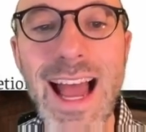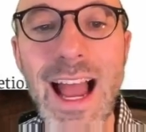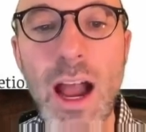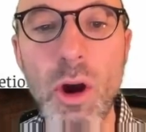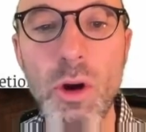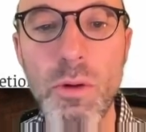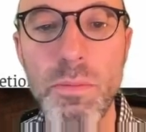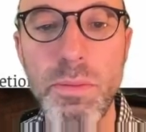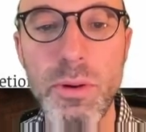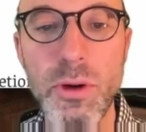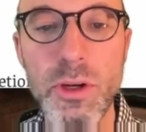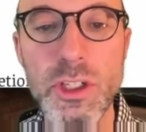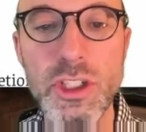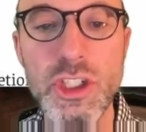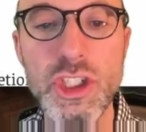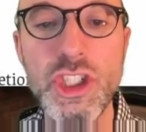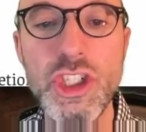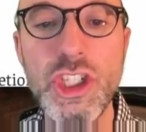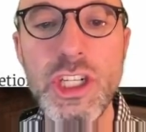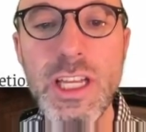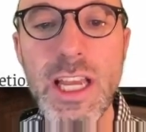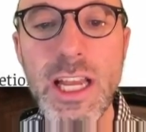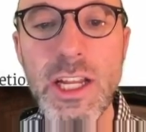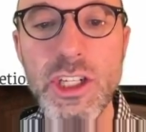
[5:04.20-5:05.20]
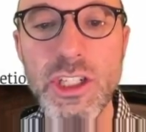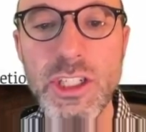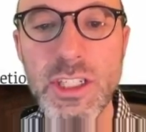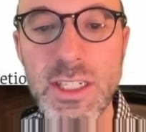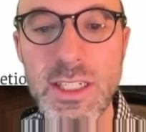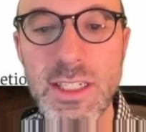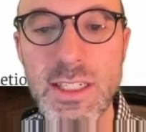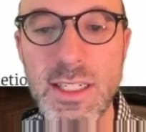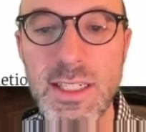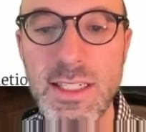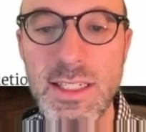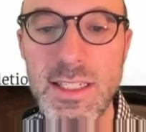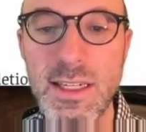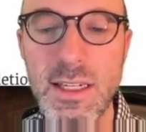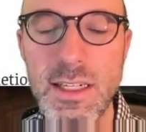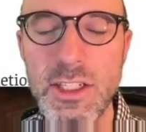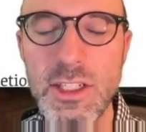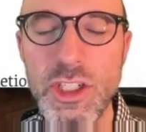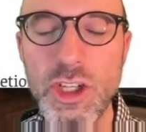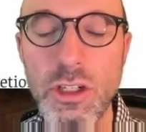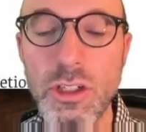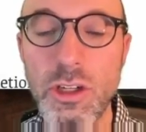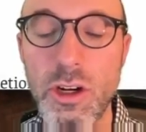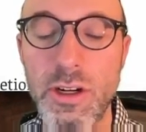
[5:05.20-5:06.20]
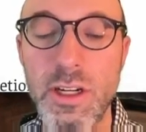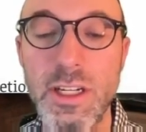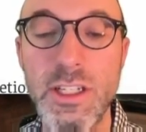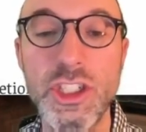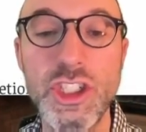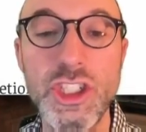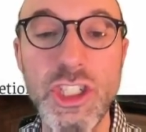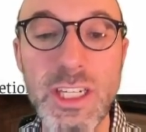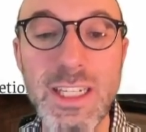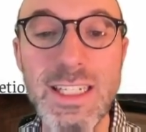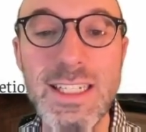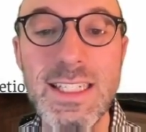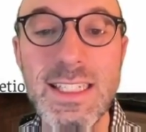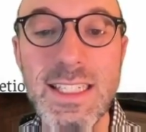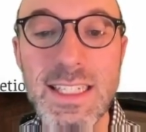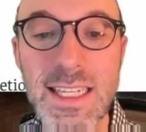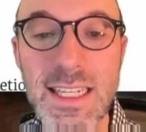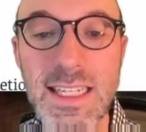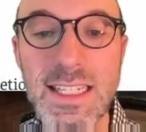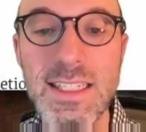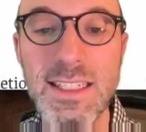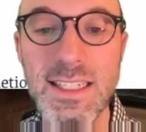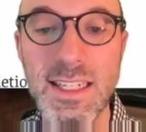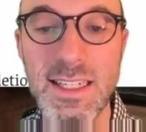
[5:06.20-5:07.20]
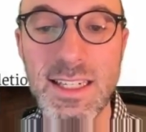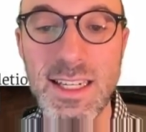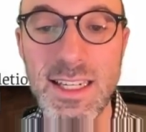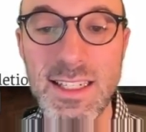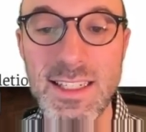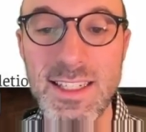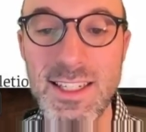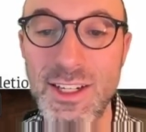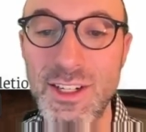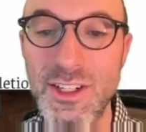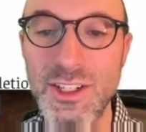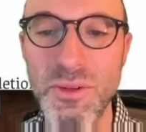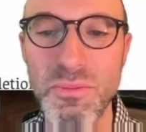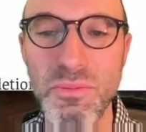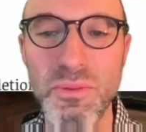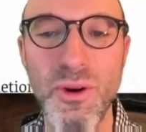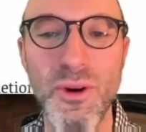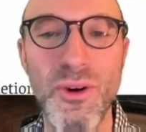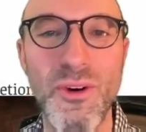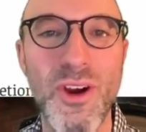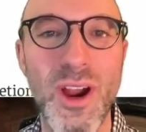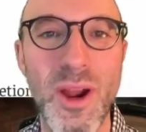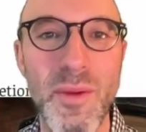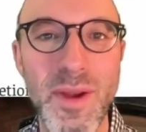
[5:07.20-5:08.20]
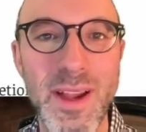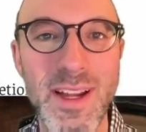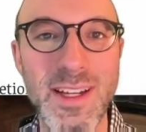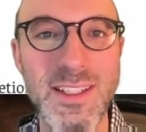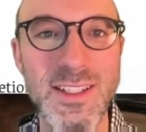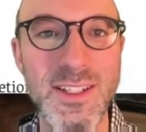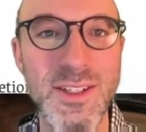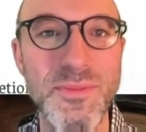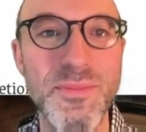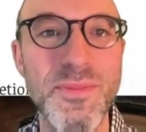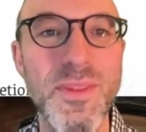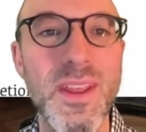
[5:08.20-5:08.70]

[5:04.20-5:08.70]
outputs GC statistics at program exit.